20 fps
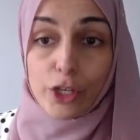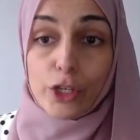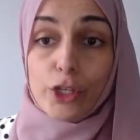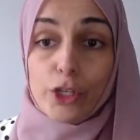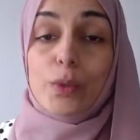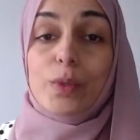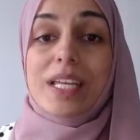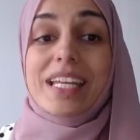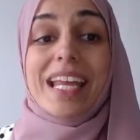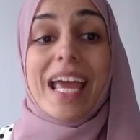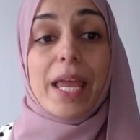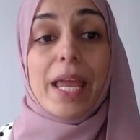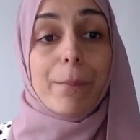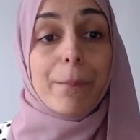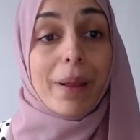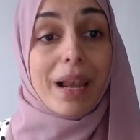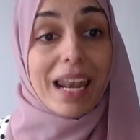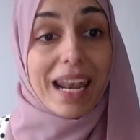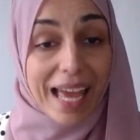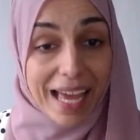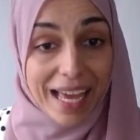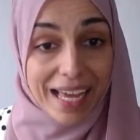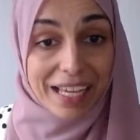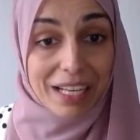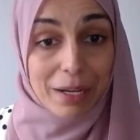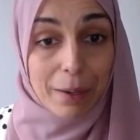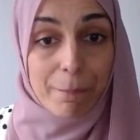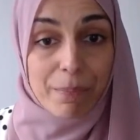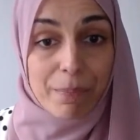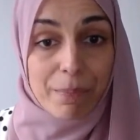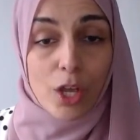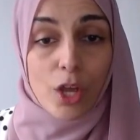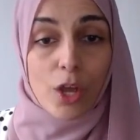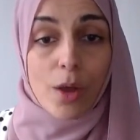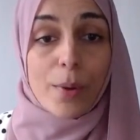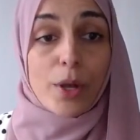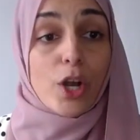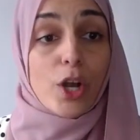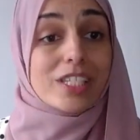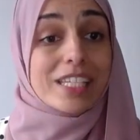You need a plan,
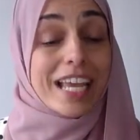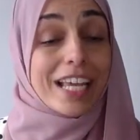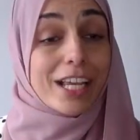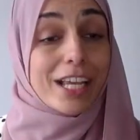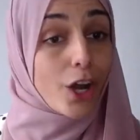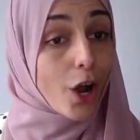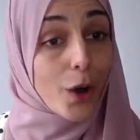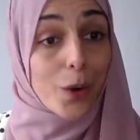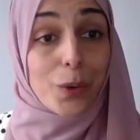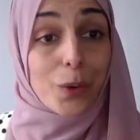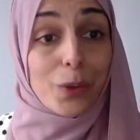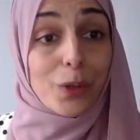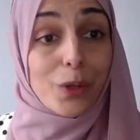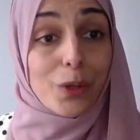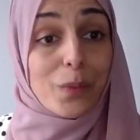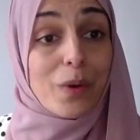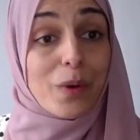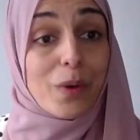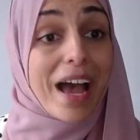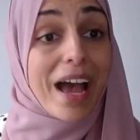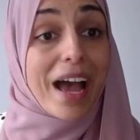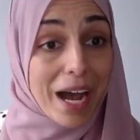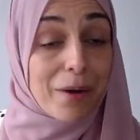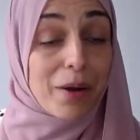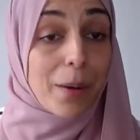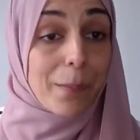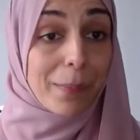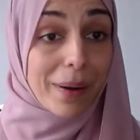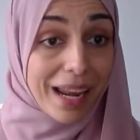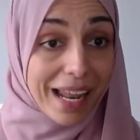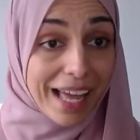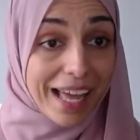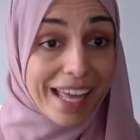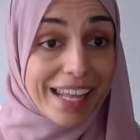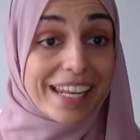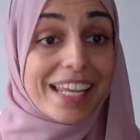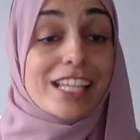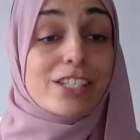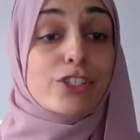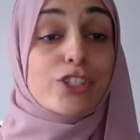because a goal without a
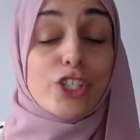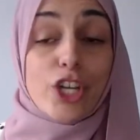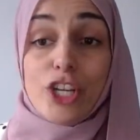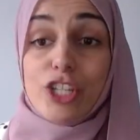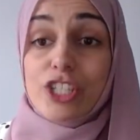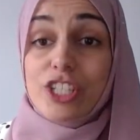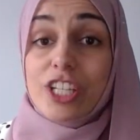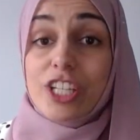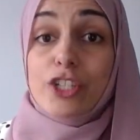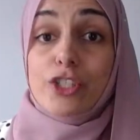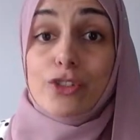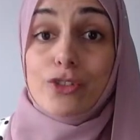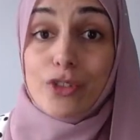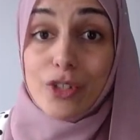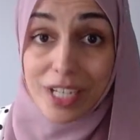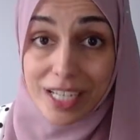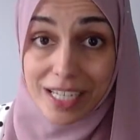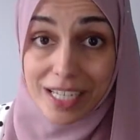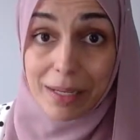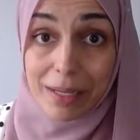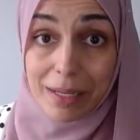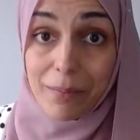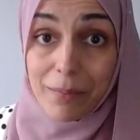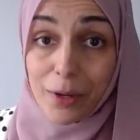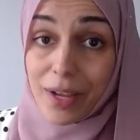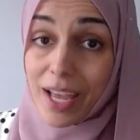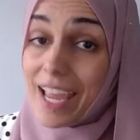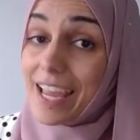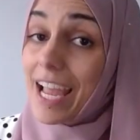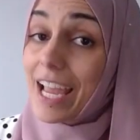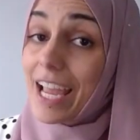plan is just a dream, okay?